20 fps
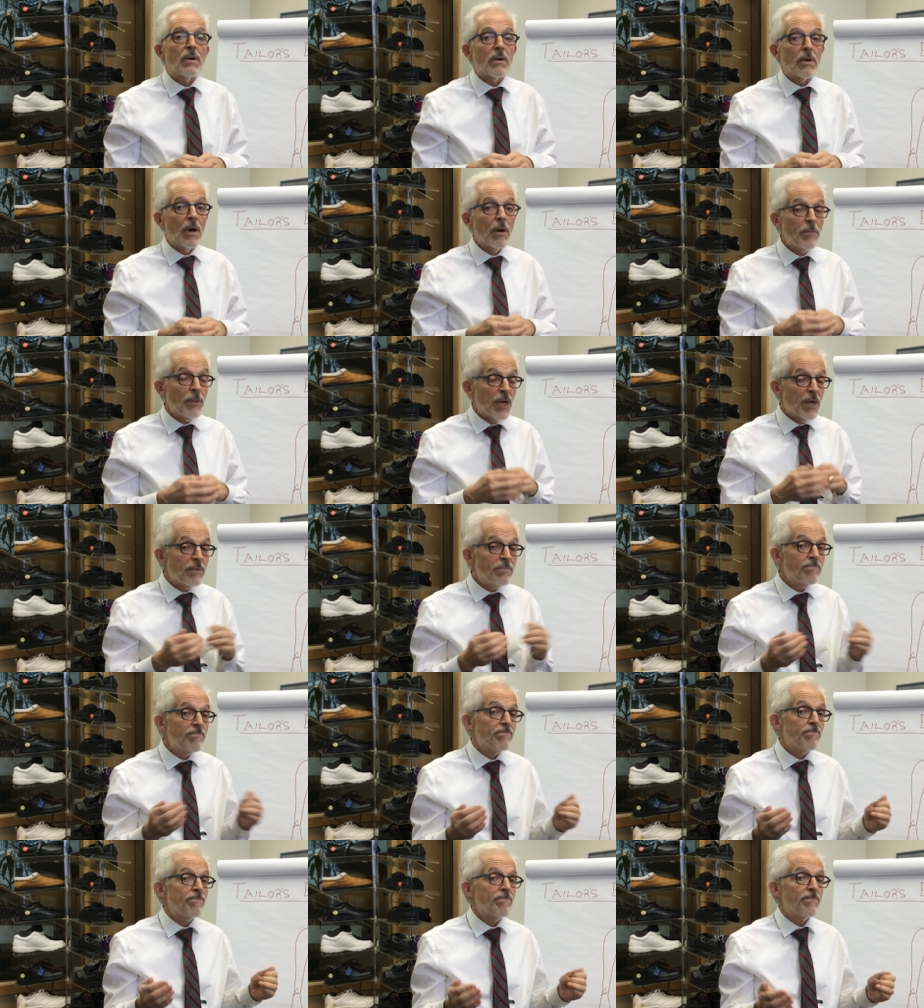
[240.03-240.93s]
come
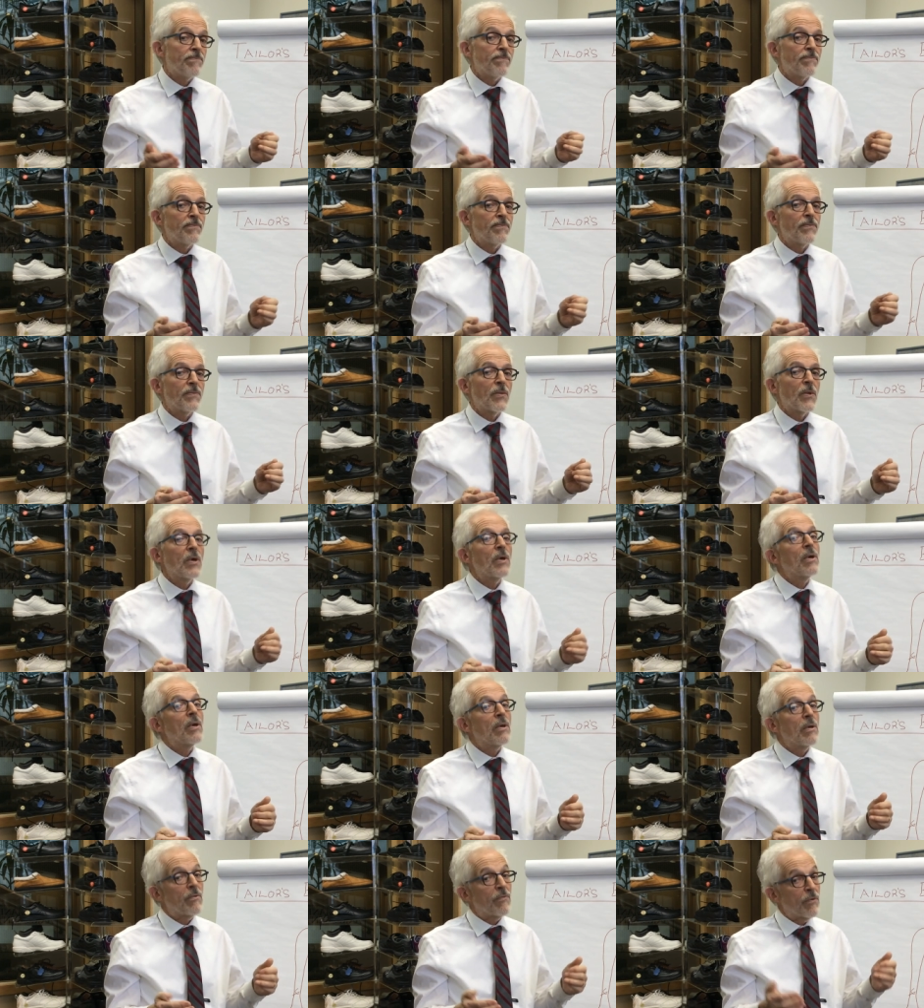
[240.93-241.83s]
in.
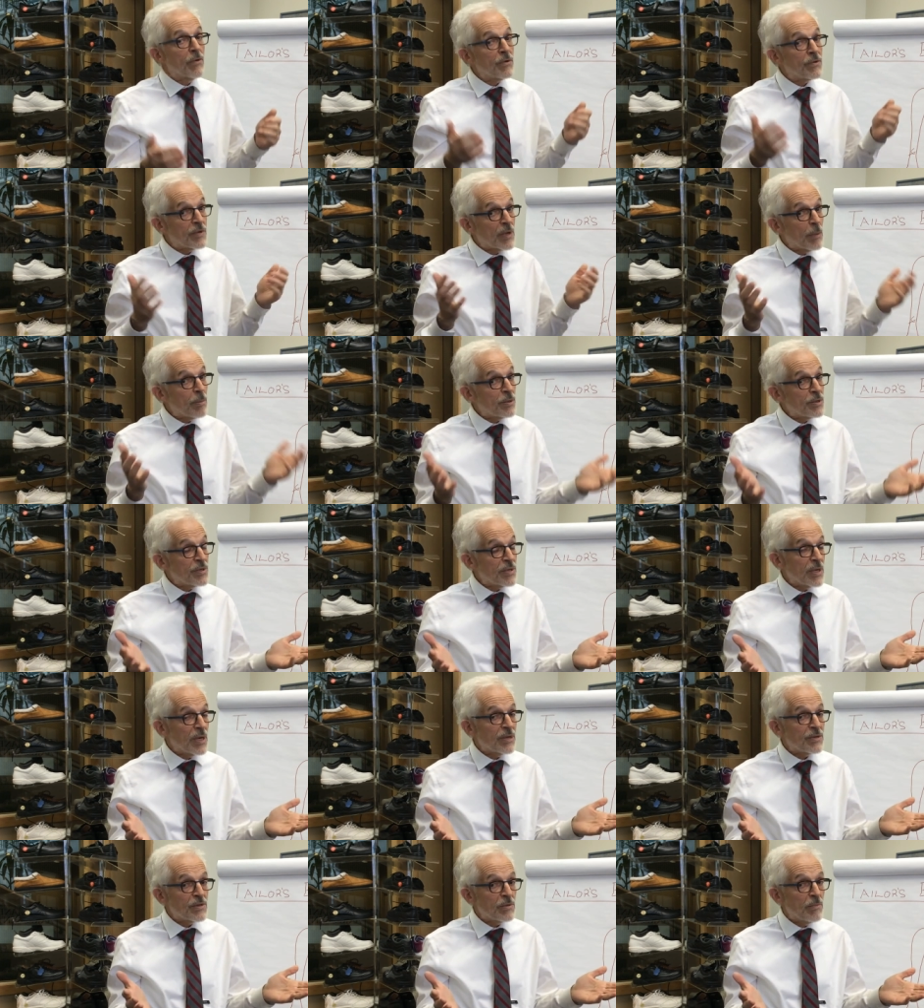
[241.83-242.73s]
First step is
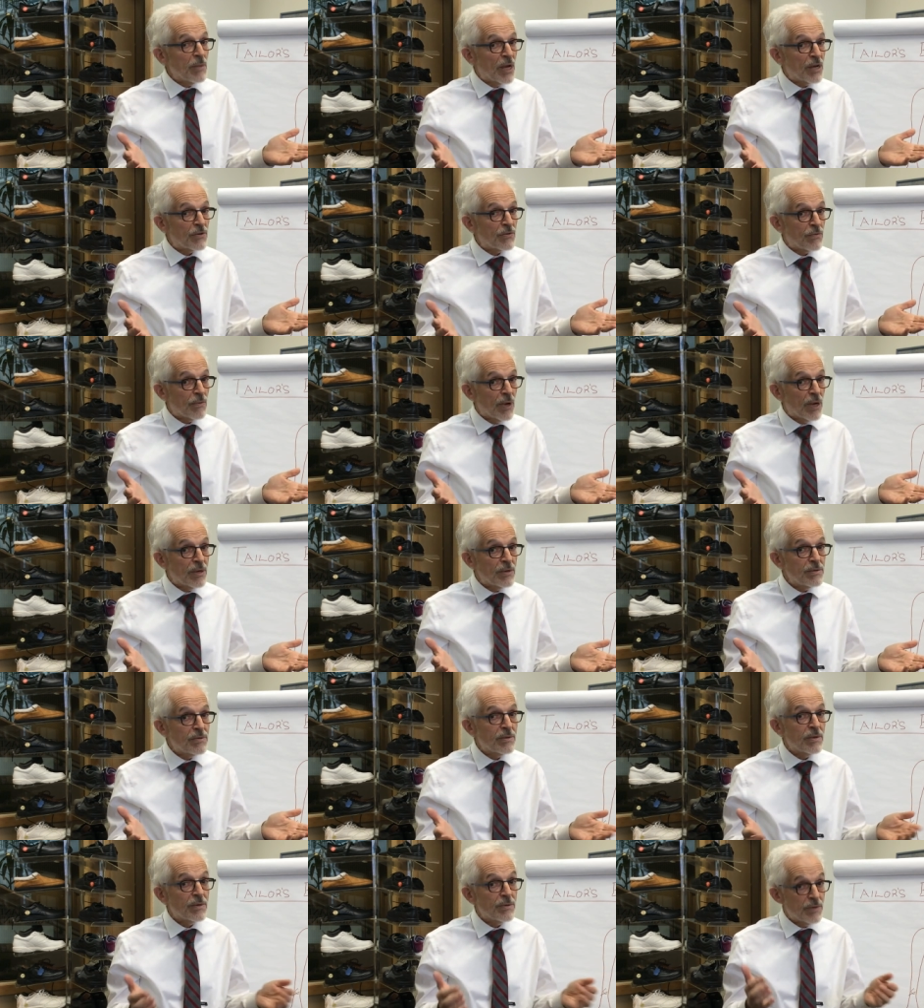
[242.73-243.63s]
to get some
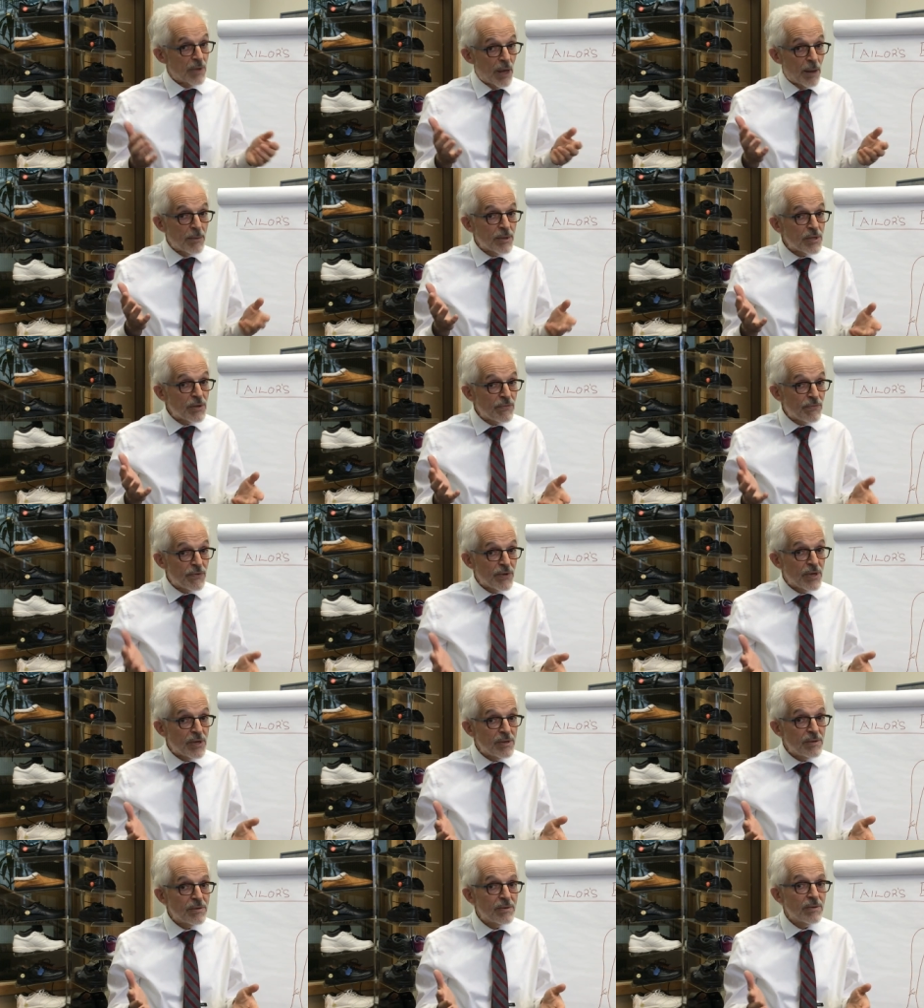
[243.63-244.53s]
X-rays, examine the
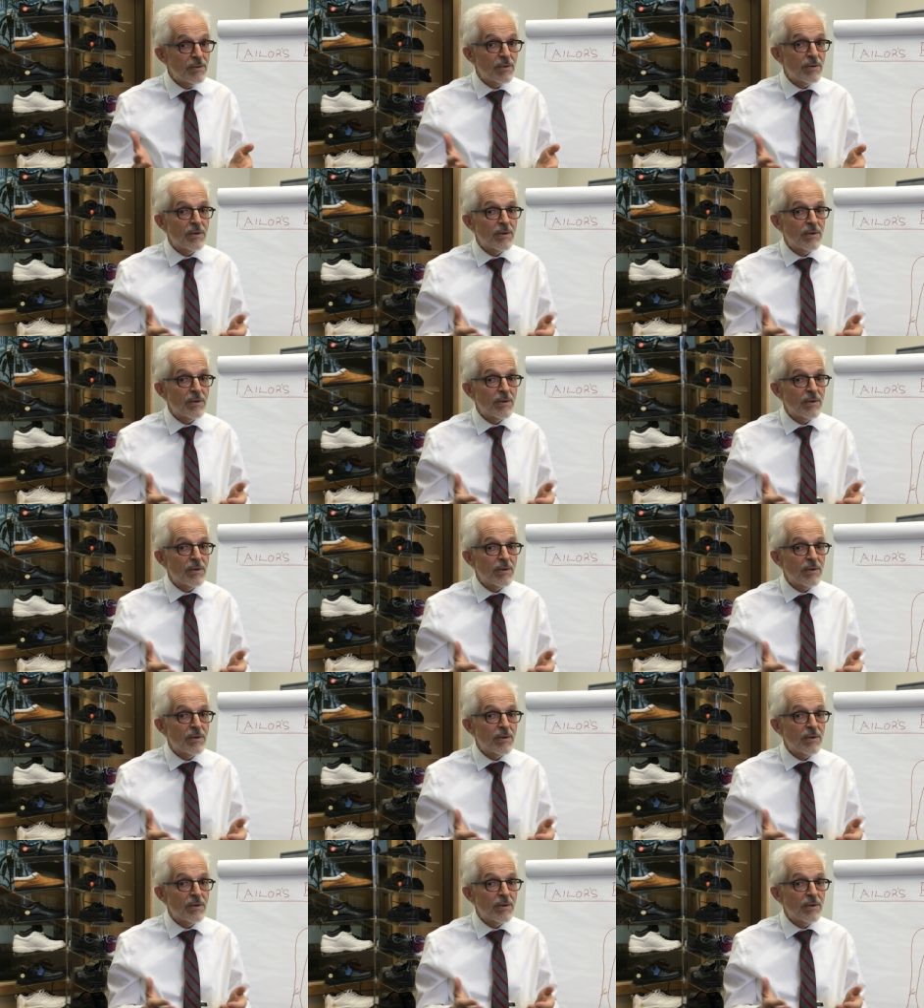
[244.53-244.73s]
feet,